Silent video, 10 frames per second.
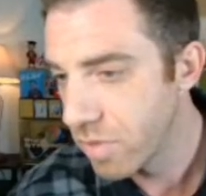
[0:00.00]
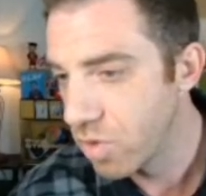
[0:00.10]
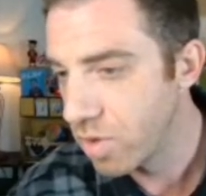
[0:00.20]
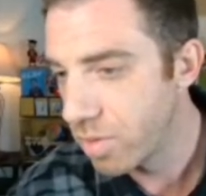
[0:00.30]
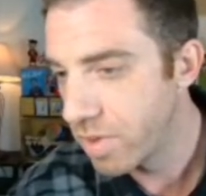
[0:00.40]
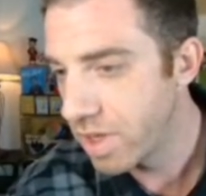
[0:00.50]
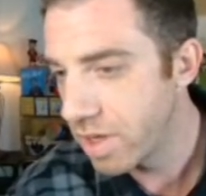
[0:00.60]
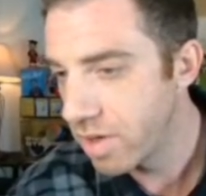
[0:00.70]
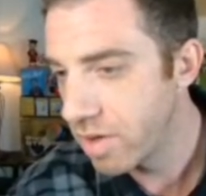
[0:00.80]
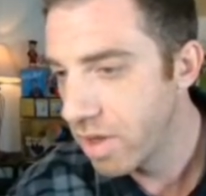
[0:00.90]
Ooh, let me put
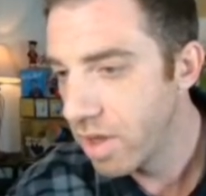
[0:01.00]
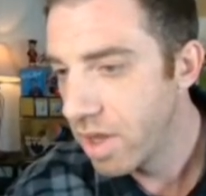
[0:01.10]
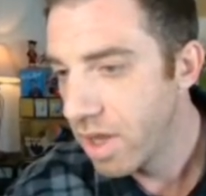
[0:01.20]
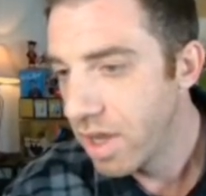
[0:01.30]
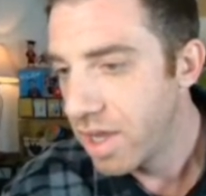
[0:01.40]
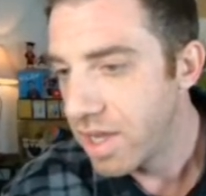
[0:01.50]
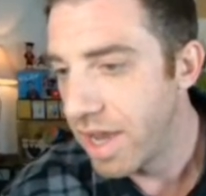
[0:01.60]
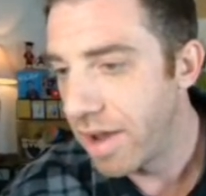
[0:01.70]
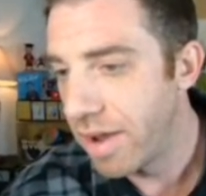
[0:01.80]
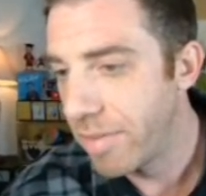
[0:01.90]
that.
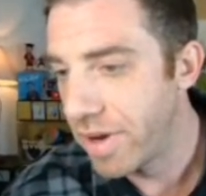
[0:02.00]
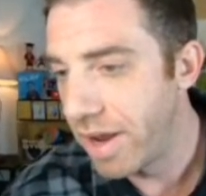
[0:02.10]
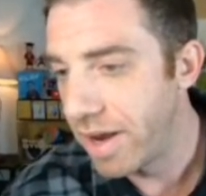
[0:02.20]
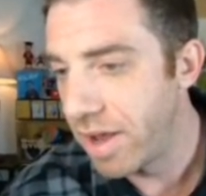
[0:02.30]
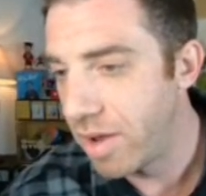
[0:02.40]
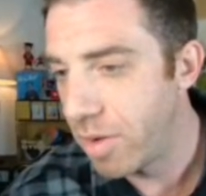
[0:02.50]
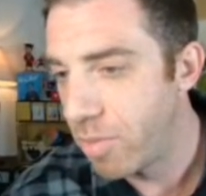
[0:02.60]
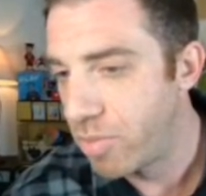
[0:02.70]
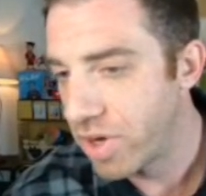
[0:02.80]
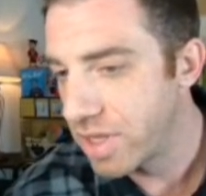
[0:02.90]
Yeah, I'll
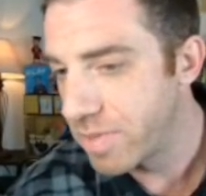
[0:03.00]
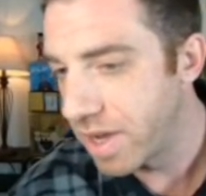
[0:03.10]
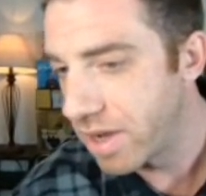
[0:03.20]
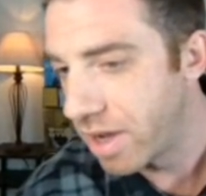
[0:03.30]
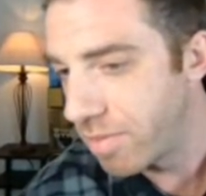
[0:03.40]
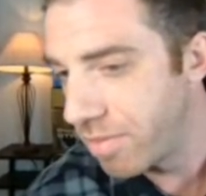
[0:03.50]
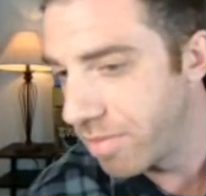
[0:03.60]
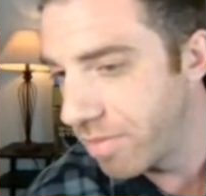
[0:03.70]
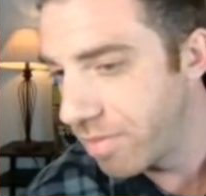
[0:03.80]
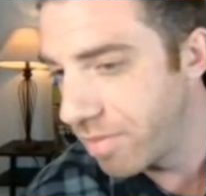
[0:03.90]
bring this back up.
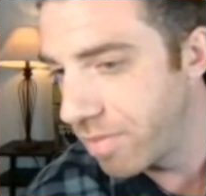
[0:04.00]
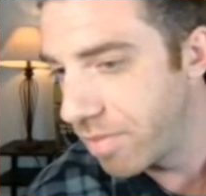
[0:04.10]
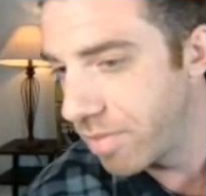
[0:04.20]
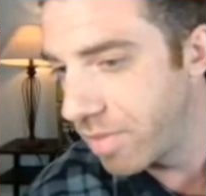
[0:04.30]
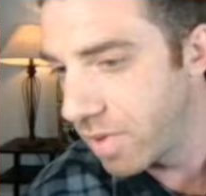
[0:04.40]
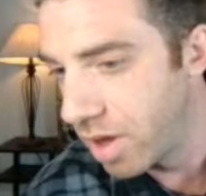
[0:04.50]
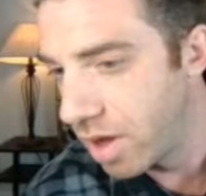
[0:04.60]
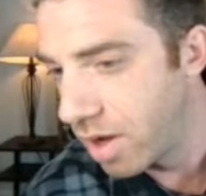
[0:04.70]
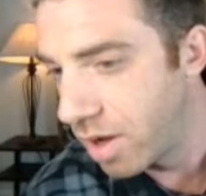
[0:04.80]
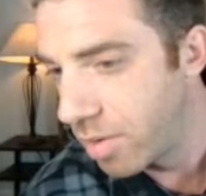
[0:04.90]

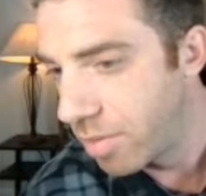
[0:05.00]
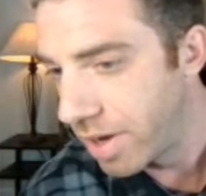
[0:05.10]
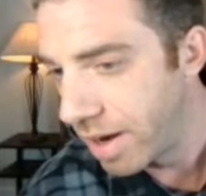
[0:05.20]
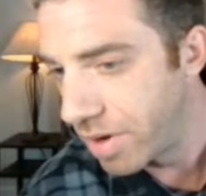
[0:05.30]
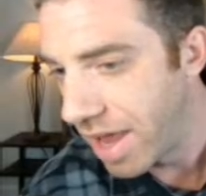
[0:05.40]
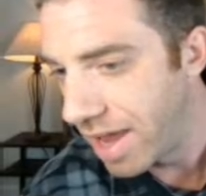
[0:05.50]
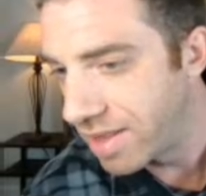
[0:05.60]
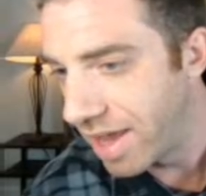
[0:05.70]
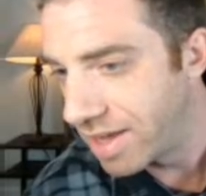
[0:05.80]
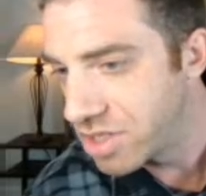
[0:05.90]
And I'm gonna add
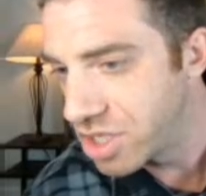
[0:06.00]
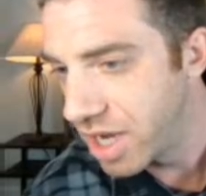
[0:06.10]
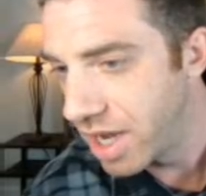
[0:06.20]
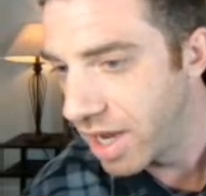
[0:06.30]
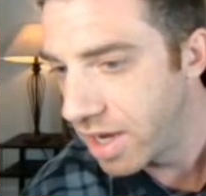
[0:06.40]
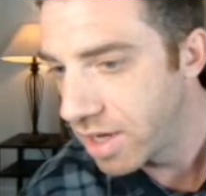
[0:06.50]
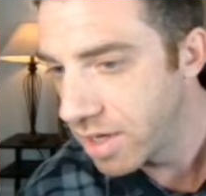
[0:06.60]
the SGA